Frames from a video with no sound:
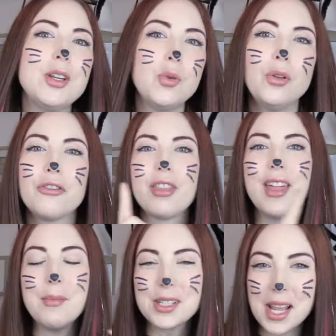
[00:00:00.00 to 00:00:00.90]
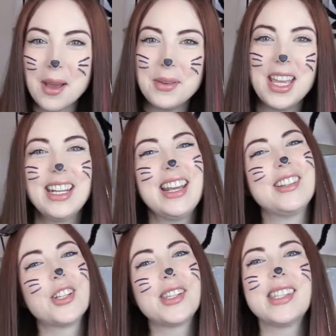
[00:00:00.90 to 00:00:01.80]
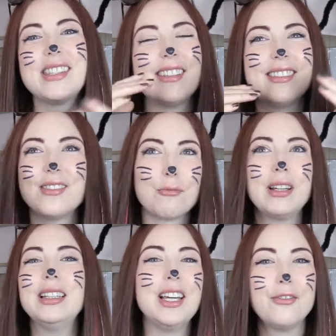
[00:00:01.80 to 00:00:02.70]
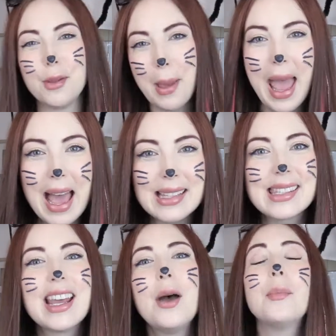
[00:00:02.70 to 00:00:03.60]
cool for them to come in and just relive the past,